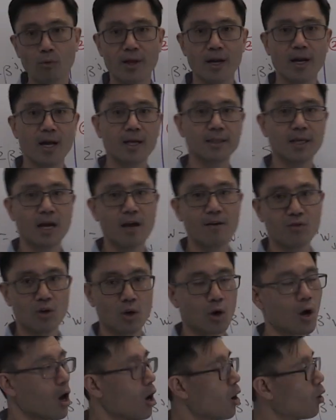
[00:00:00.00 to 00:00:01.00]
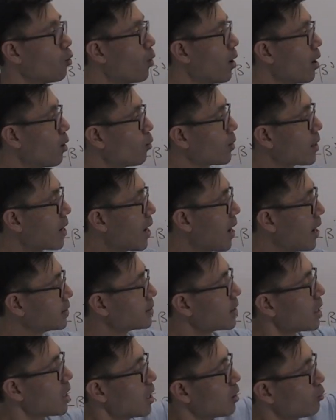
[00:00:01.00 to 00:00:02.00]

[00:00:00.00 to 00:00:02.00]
that I gave you where we had,